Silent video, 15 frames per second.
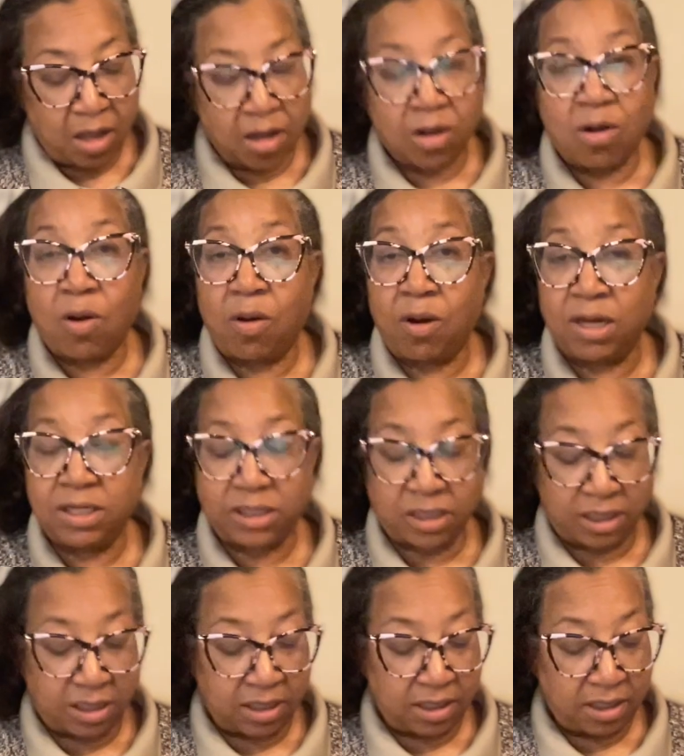
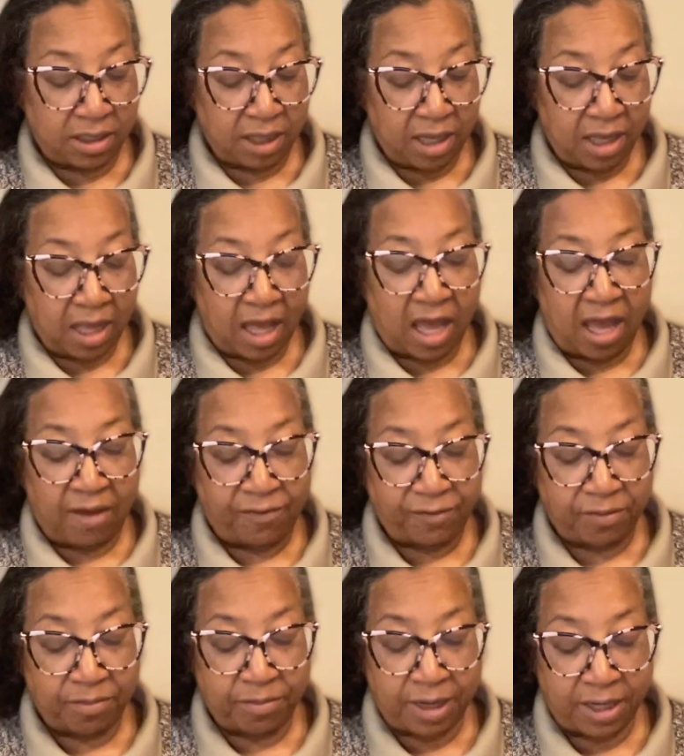caution,
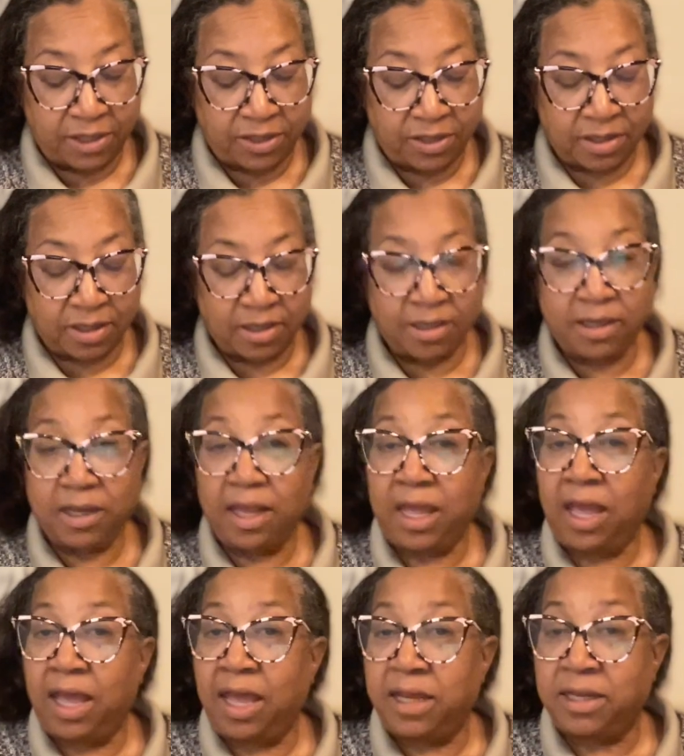affirmation,
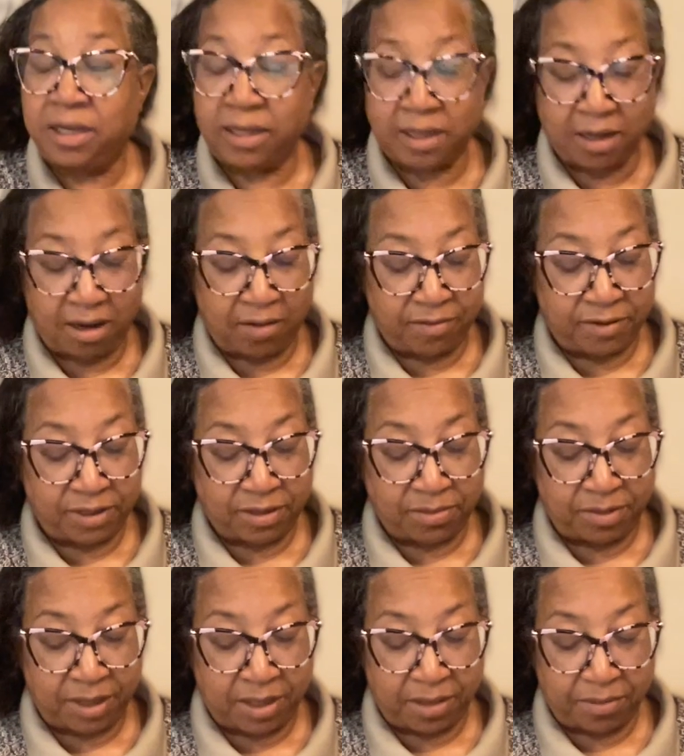and
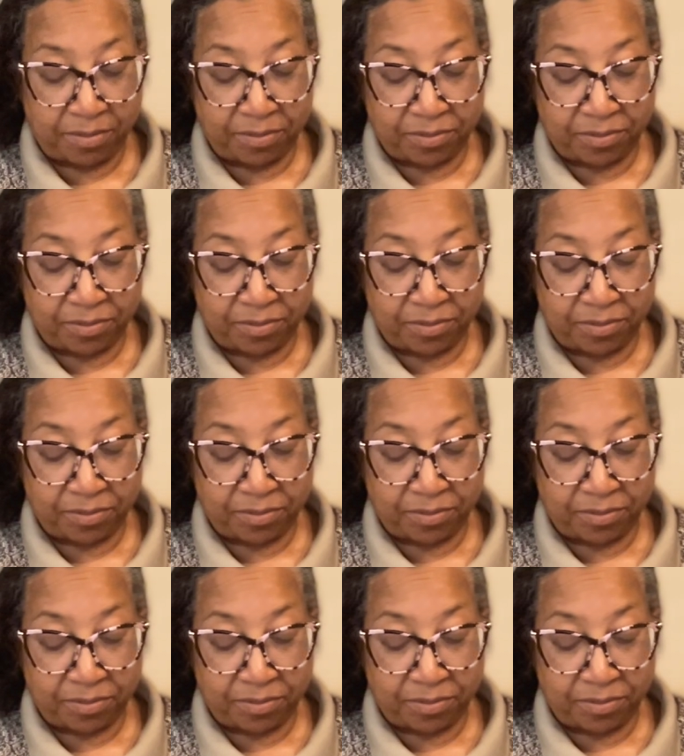encouragement.